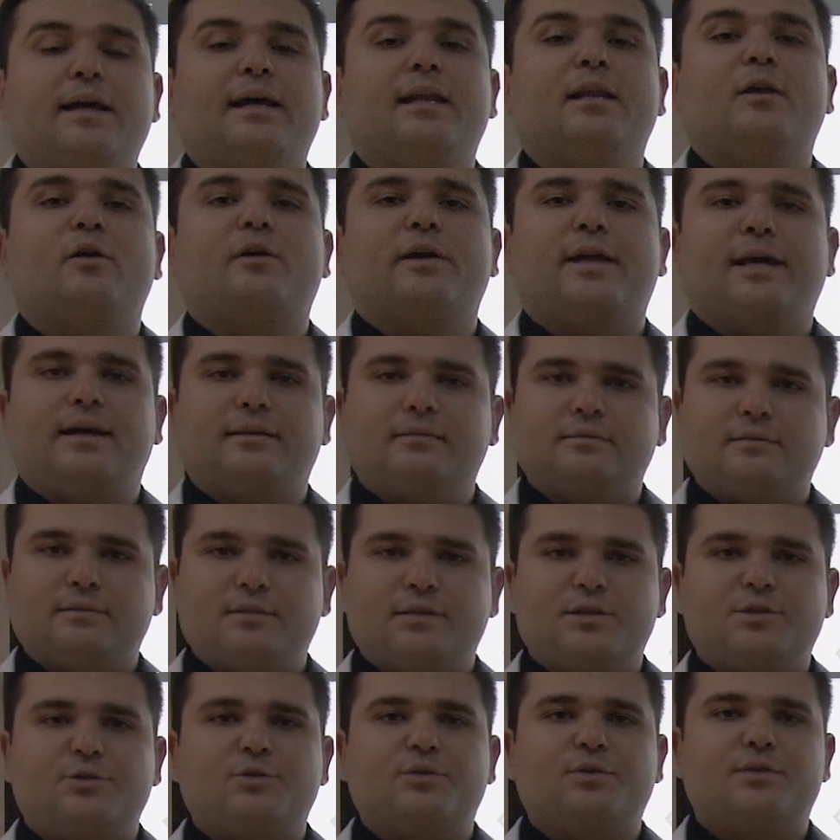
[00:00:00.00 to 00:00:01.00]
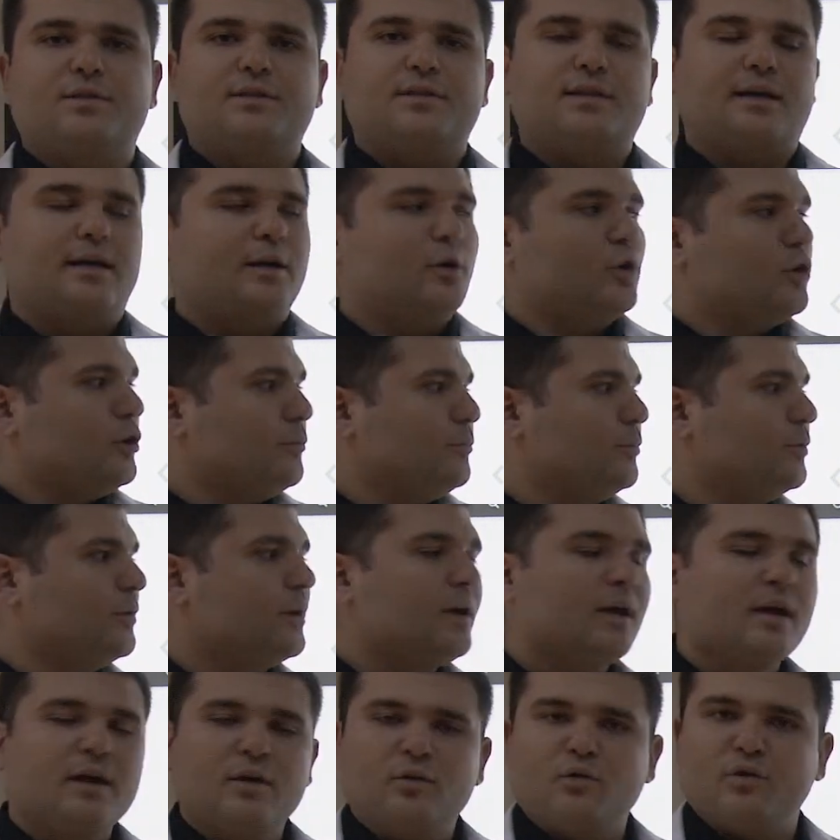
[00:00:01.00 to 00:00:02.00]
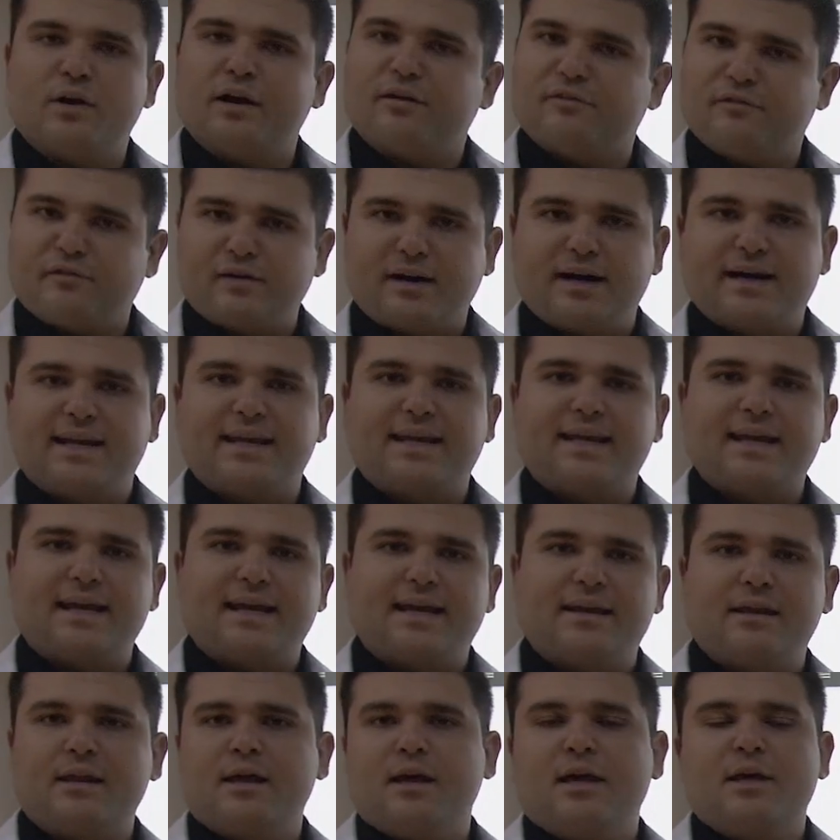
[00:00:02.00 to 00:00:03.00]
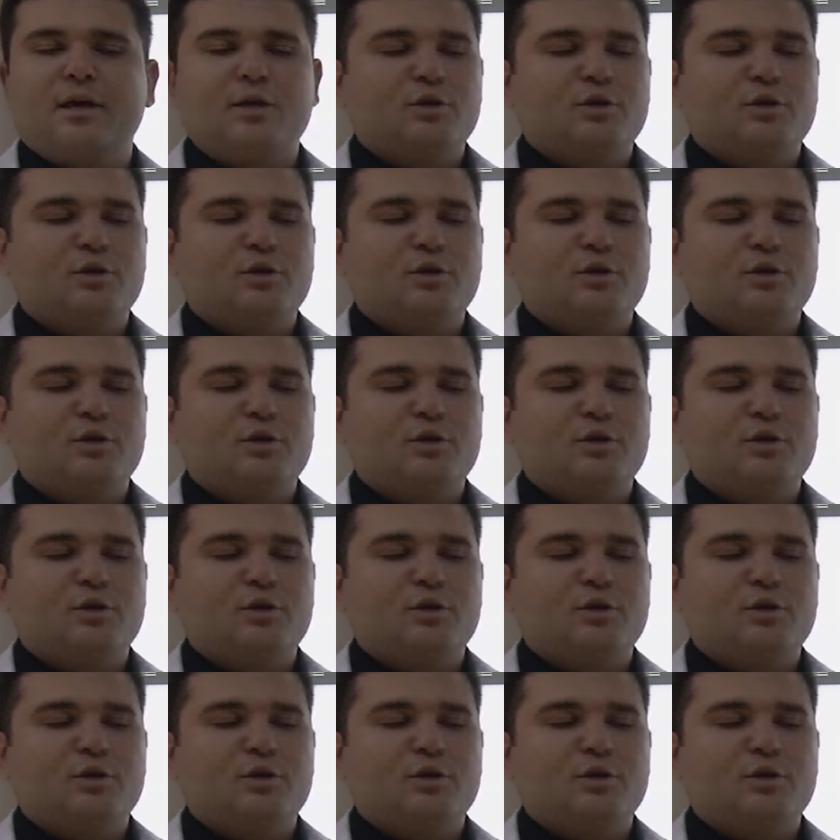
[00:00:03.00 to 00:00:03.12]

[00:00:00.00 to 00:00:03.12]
Hello again, students. I hope you are fine again.